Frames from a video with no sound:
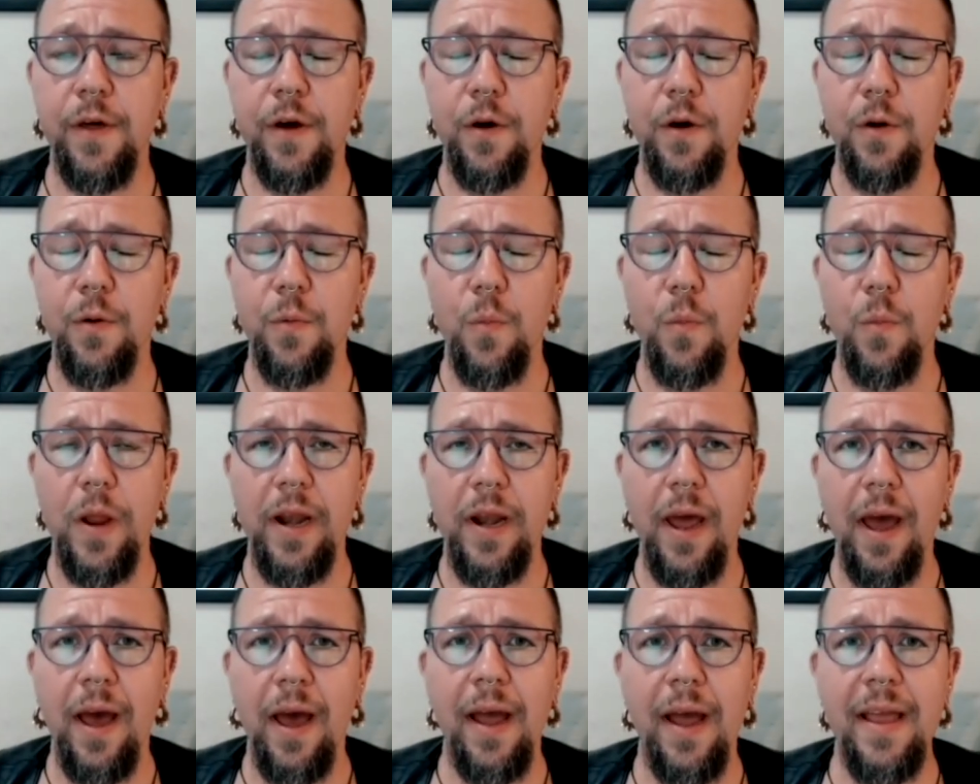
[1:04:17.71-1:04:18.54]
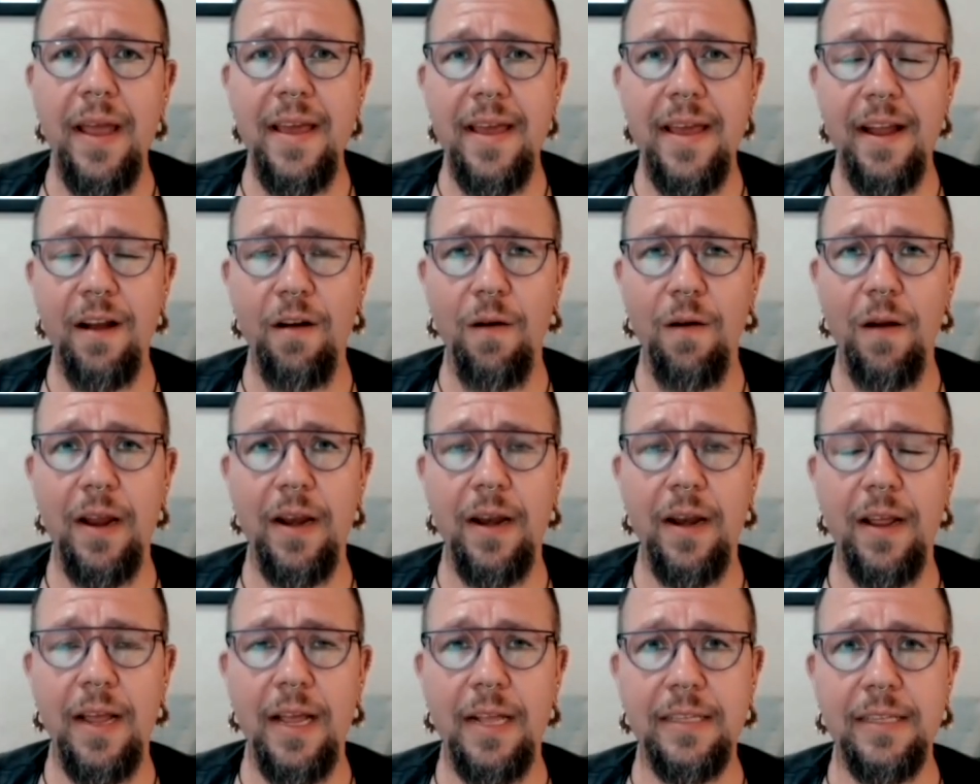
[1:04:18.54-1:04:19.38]
though when I hear
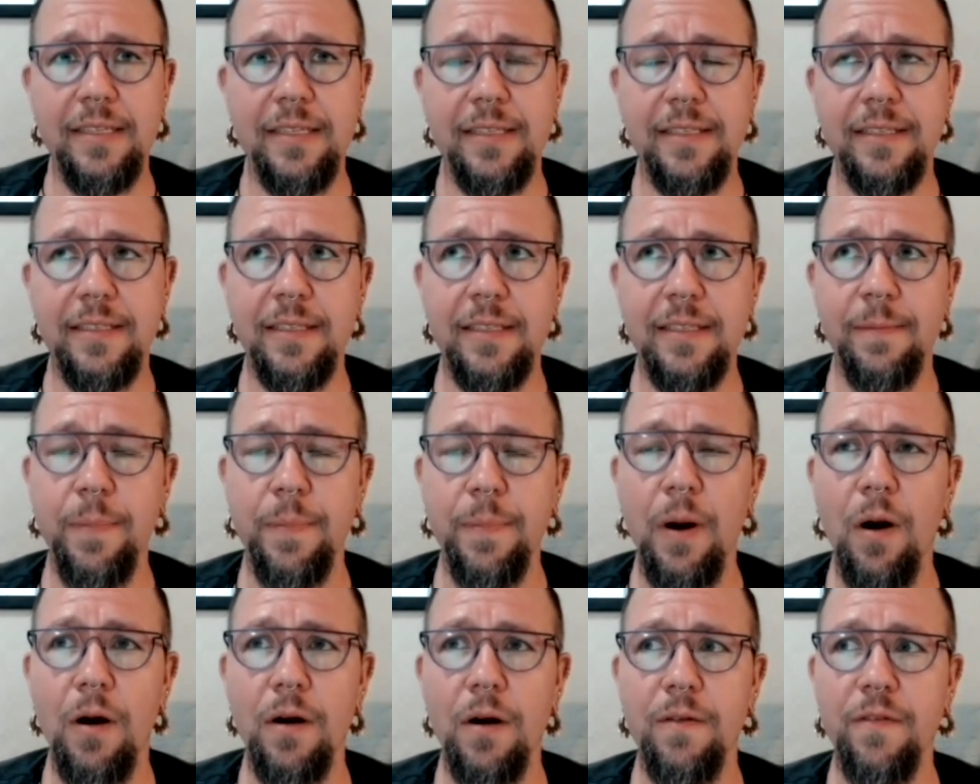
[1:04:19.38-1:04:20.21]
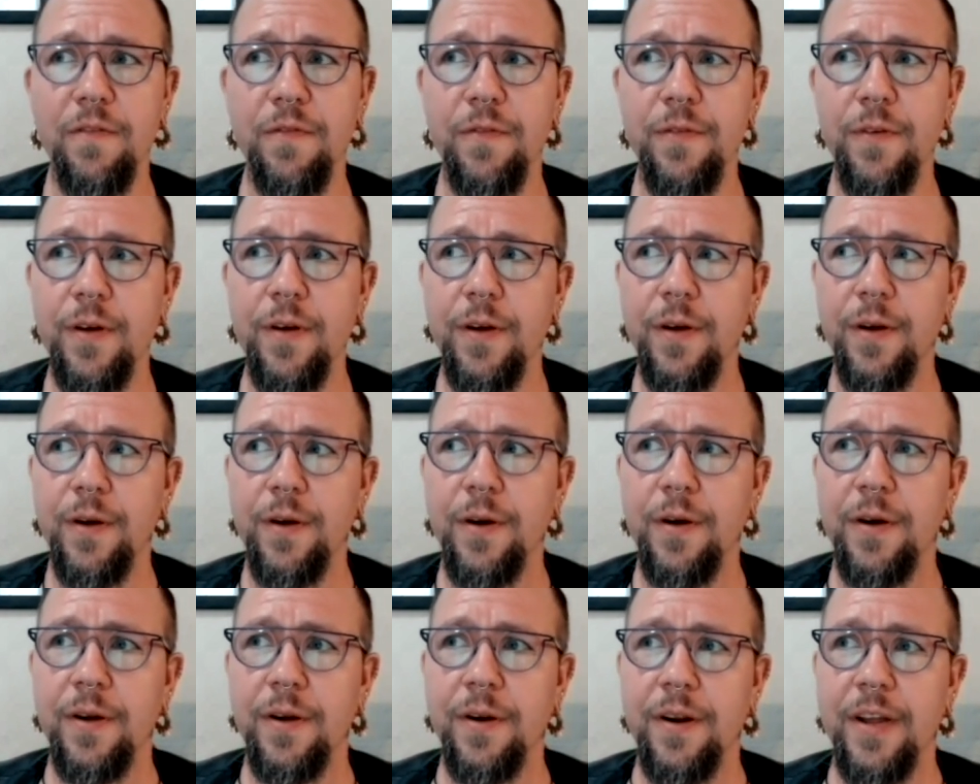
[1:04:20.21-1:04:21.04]
it, it's the part of
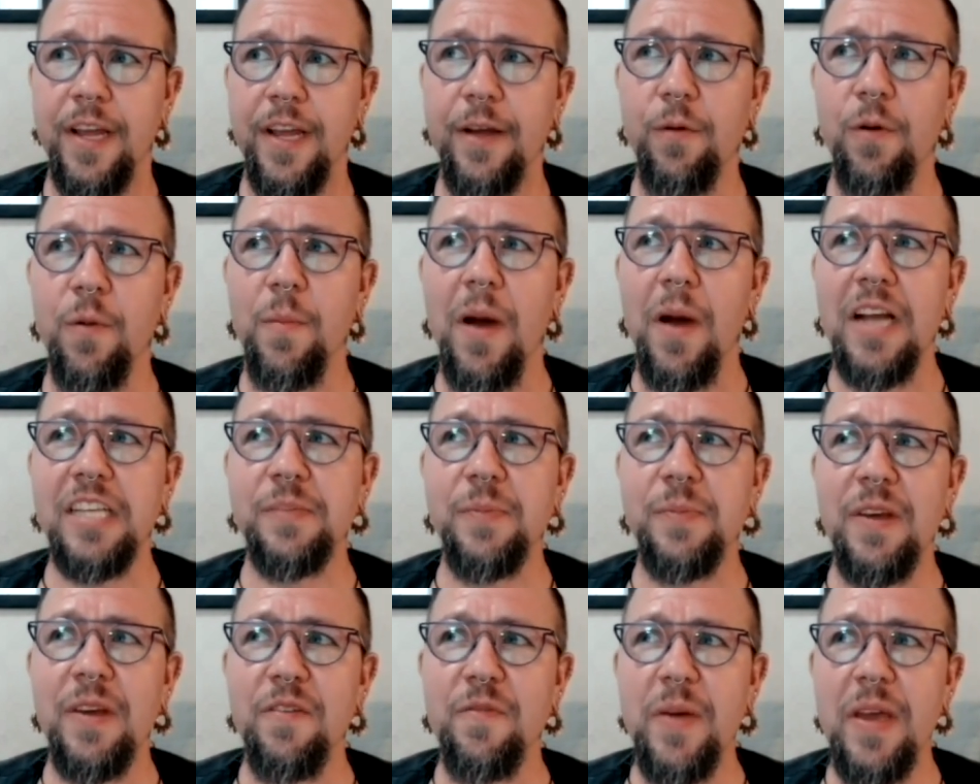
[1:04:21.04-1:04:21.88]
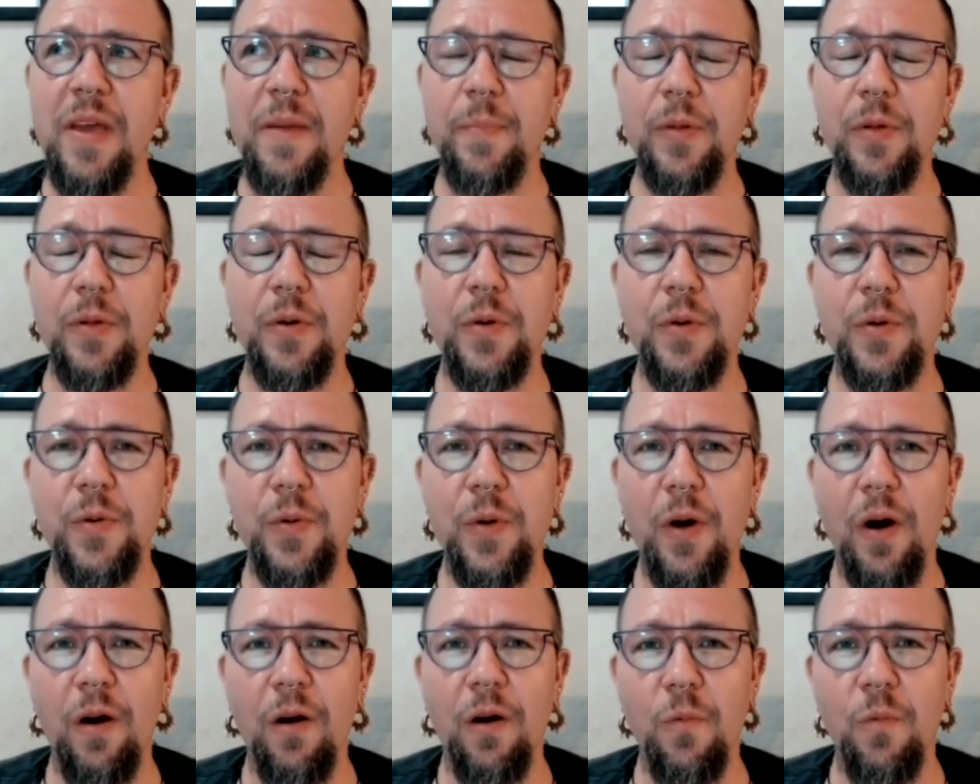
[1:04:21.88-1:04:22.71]
it reminds me of people who
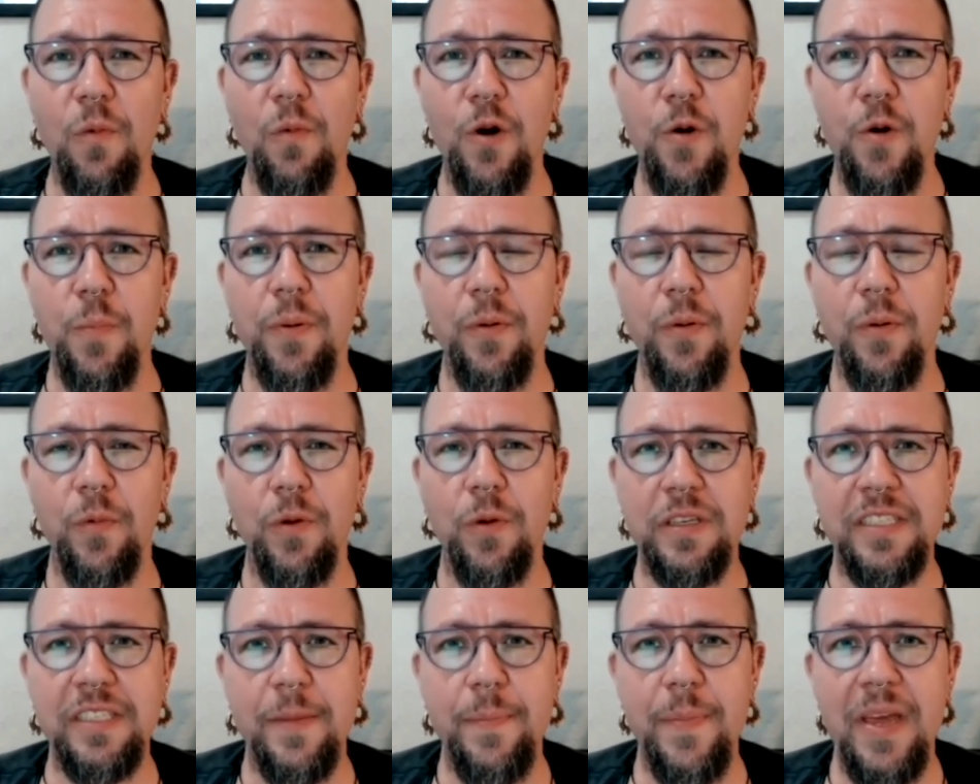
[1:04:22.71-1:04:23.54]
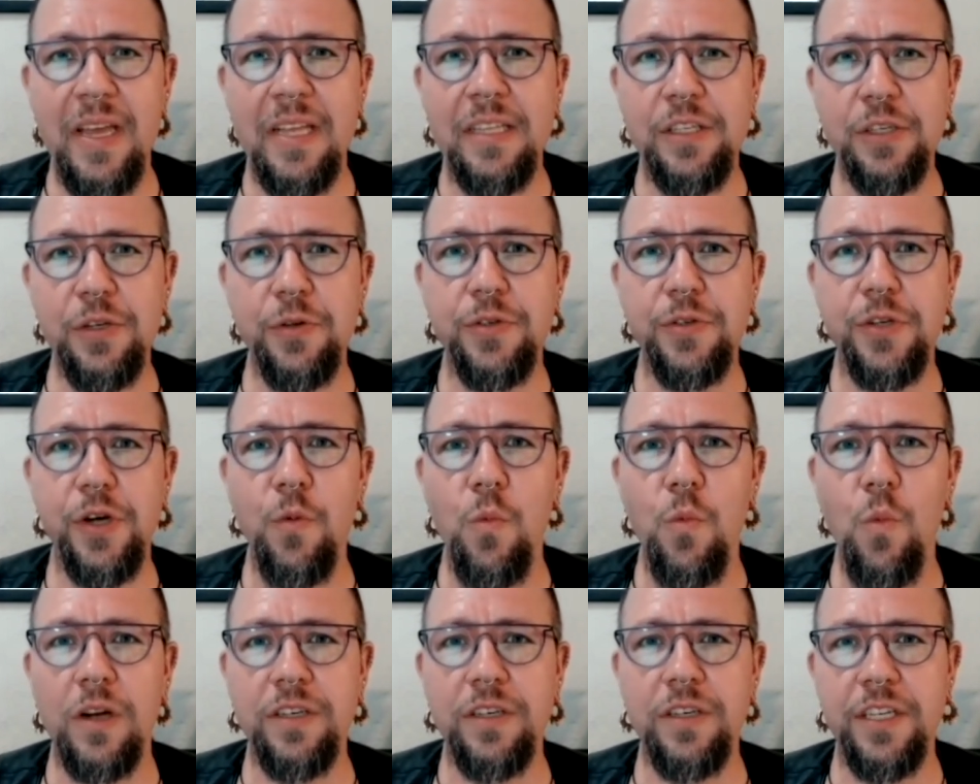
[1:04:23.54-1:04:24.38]
are rope recipients who
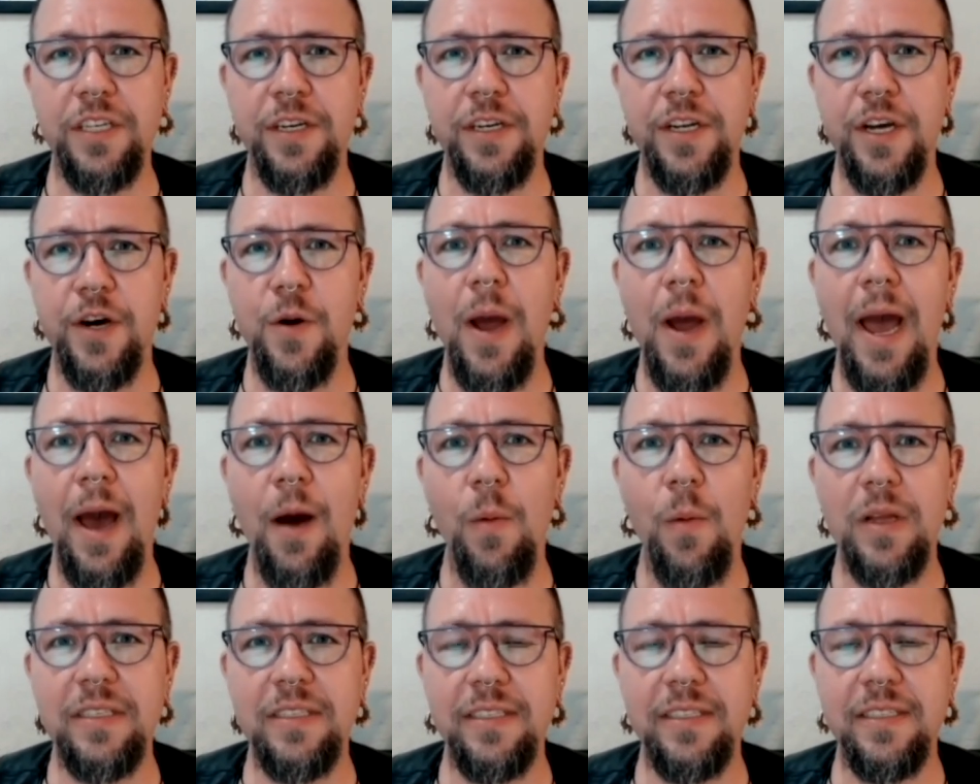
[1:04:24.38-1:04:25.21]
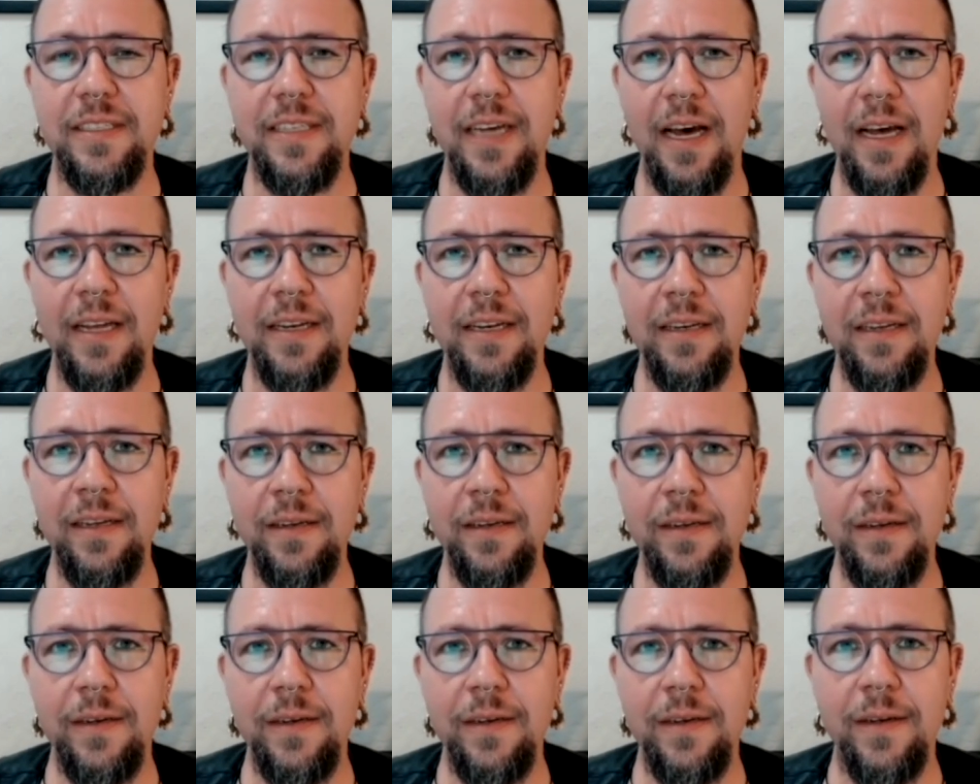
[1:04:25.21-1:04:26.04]
don't want to know how it's done
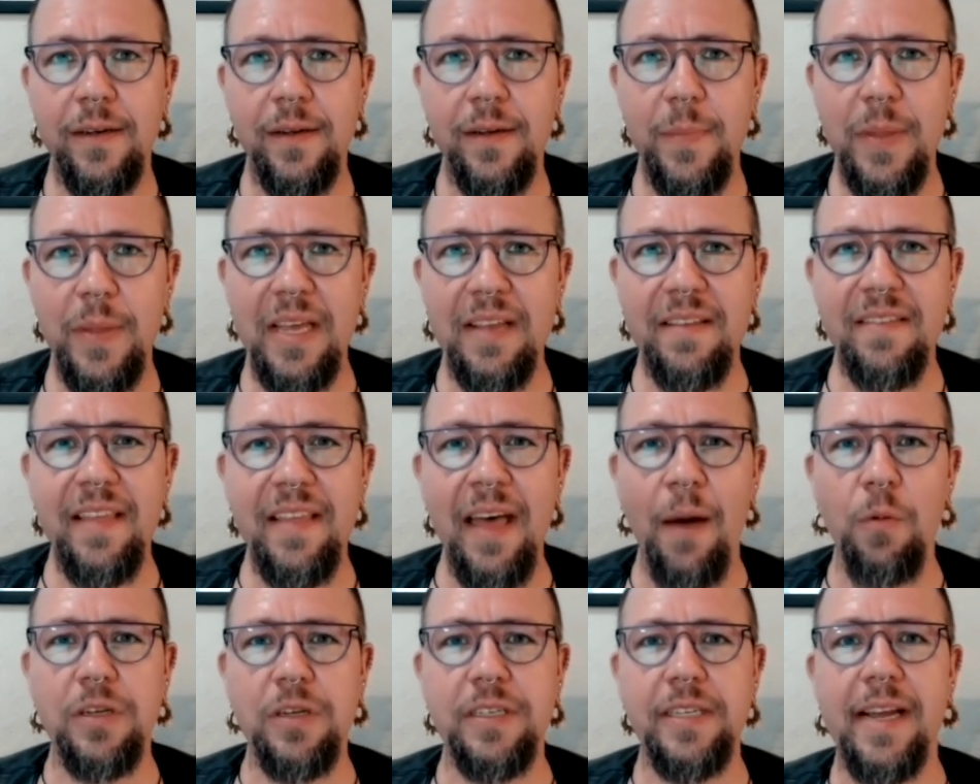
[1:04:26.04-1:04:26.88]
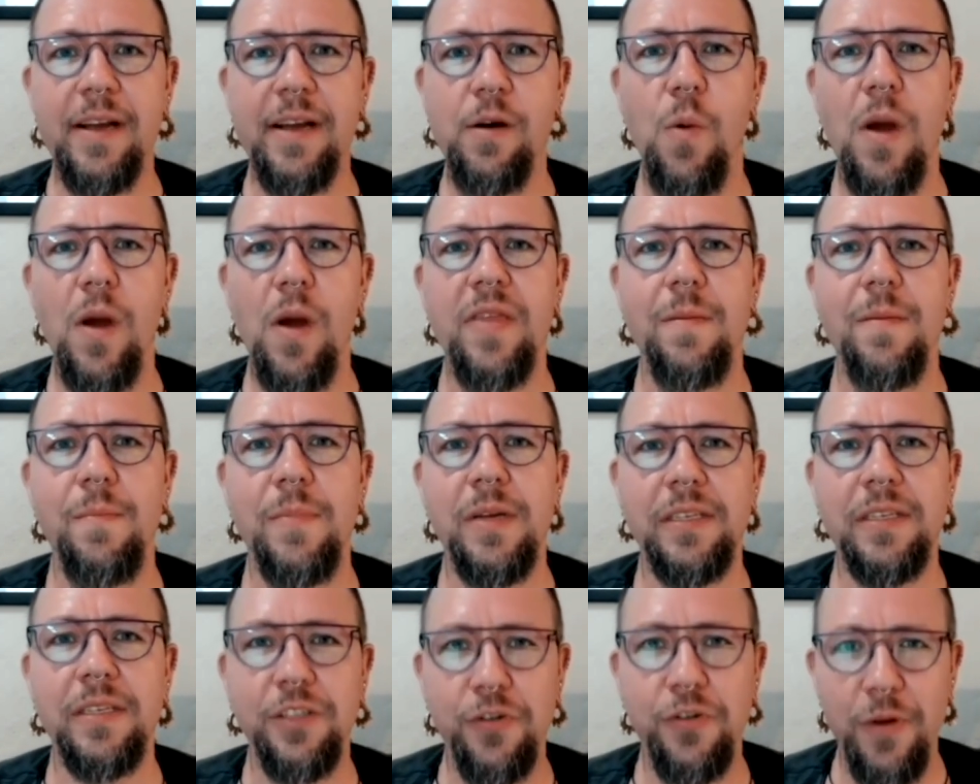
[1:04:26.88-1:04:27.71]
because that would take away the
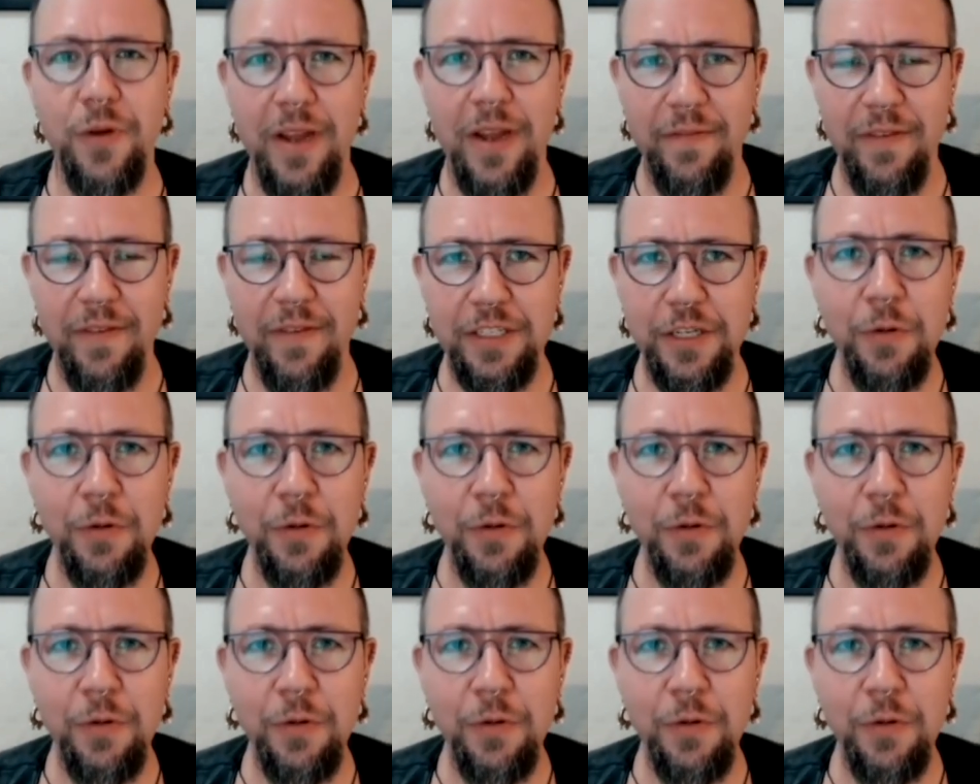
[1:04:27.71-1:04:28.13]
mystery of it.